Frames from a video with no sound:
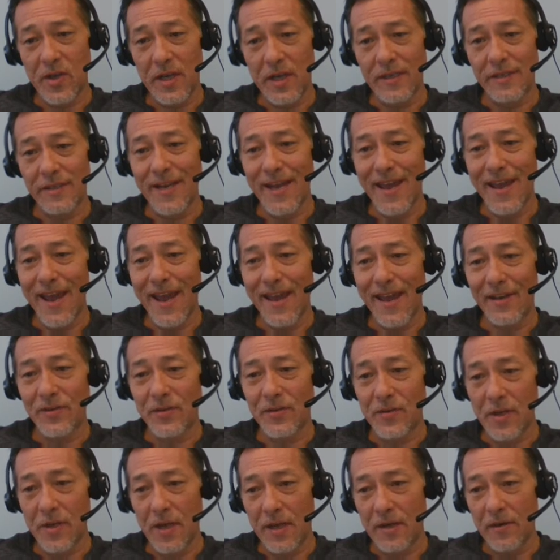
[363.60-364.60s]
and
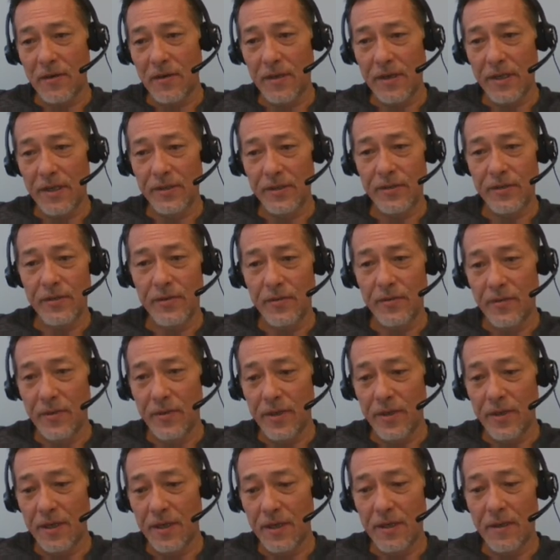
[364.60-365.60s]
tags entered into
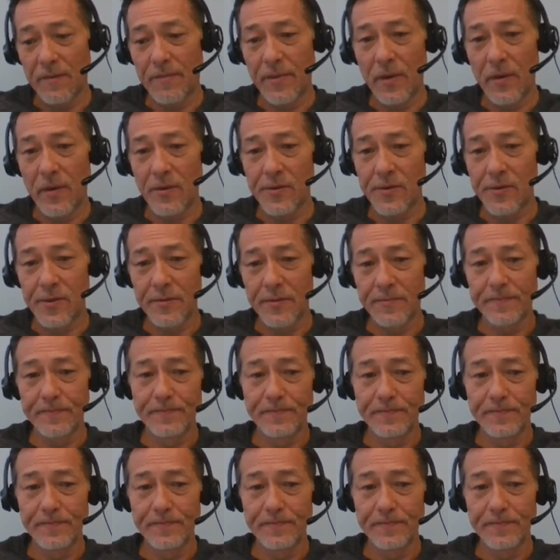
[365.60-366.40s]
the post.